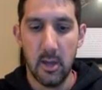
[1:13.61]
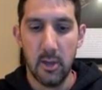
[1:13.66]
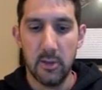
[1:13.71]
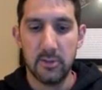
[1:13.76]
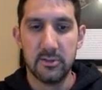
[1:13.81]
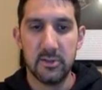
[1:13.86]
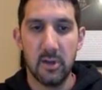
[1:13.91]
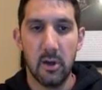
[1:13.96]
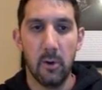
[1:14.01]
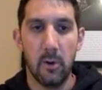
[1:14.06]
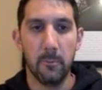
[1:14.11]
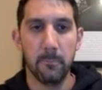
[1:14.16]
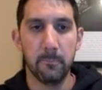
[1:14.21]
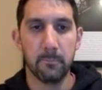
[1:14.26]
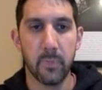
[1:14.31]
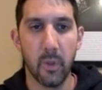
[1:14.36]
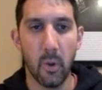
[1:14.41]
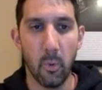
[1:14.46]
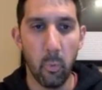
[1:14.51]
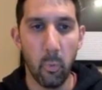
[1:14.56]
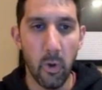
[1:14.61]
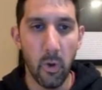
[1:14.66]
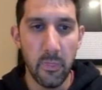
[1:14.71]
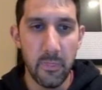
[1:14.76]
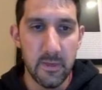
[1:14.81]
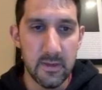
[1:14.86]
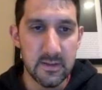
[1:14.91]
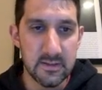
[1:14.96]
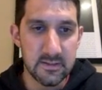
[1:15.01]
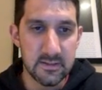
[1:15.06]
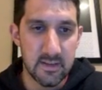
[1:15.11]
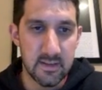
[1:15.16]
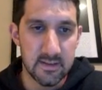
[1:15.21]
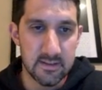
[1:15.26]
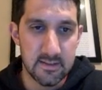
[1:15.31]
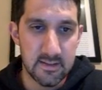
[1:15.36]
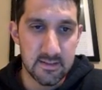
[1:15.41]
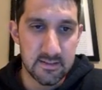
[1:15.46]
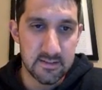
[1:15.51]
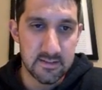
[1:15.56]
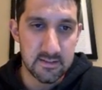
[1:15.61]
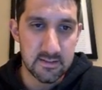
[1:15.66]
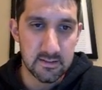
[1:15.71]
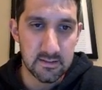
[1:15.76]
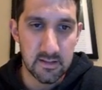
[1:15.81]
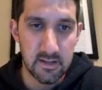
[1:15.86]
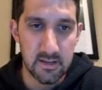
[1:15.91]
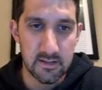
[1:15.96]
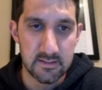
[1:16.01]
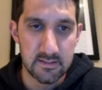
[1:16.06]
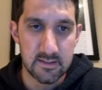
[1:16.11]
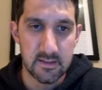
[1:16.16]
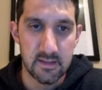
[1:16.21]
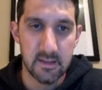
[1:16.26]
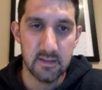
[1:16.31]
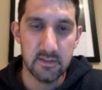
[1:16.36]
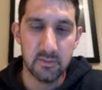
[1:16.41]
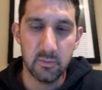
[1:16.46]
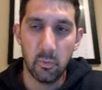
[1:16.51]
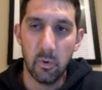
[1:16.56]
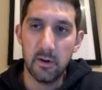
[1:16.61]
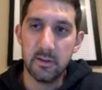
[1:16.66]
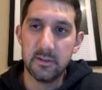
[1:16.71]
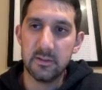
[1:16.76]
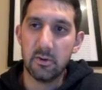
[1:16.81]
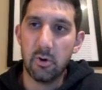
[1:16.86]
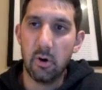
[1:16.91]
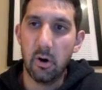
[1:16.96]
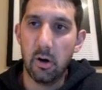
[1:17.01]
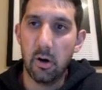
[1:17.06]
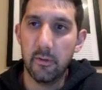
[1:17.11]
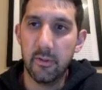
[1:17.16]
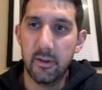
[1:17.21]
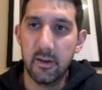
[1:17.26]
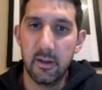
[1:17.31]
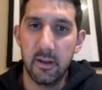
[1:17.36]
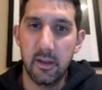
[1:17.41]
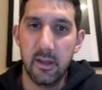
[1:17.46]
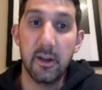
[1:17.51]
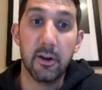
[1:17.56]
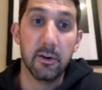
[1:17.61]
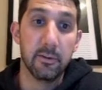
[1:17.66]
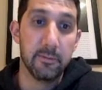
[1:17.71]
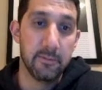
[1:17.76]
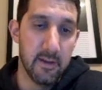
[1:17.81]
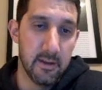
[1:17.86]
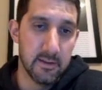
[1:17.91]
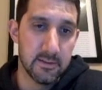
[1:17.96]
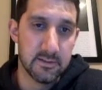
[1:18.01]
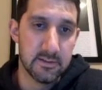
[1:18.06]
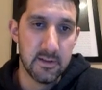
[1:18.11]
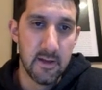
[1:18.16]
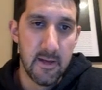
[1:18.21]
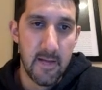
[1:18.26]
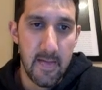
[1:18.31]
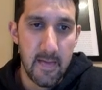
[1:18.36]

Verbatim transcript: So what this is, this list is what is called an interface.